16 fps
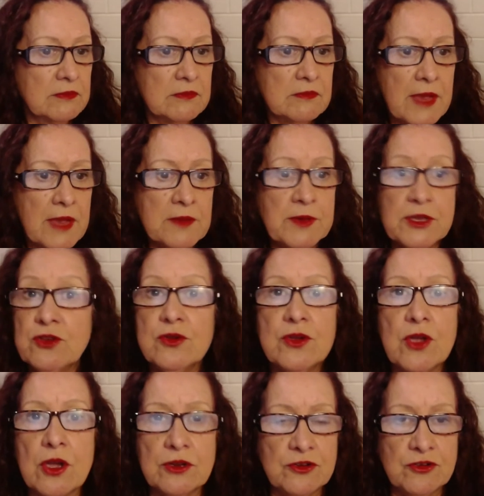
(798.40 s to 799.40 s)
maybe you
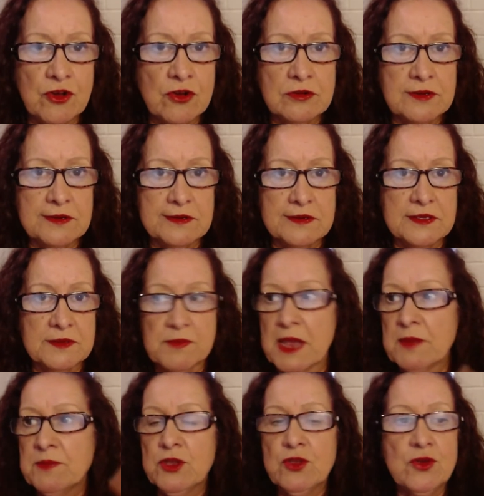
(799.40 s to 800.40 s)
go to doctors,
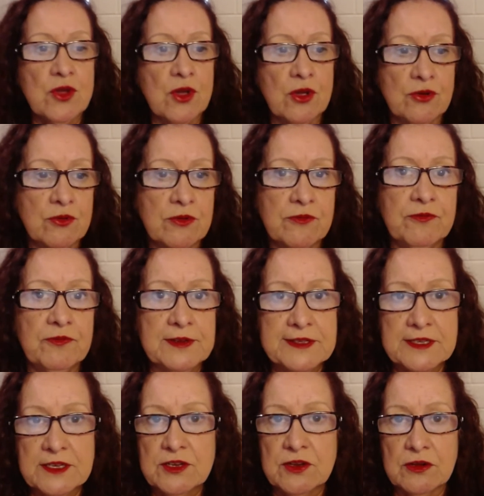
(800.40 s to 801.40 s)
maybe you go to a
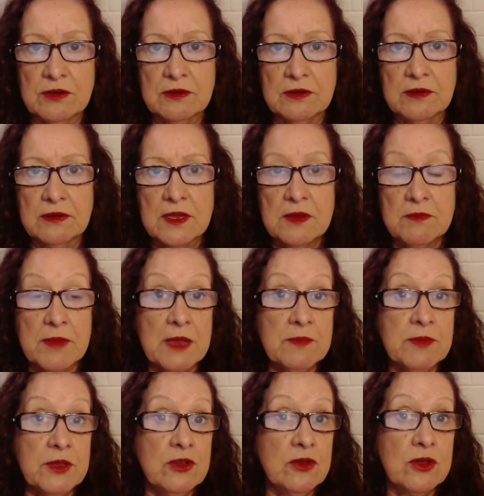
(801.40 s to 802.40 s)
physio,
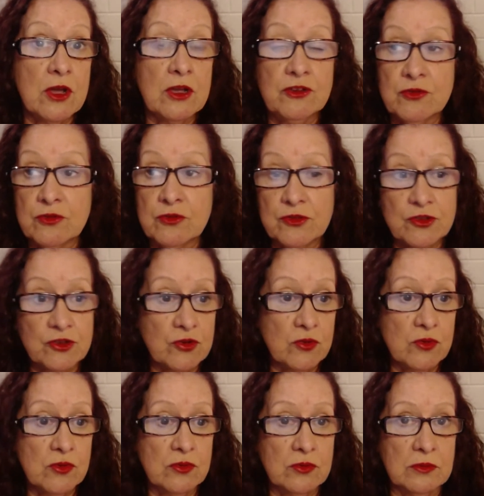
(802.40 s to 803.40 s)
maybe you go to a
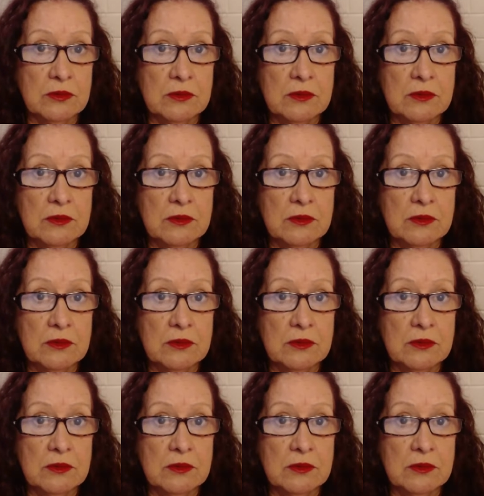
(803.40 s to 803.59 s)
school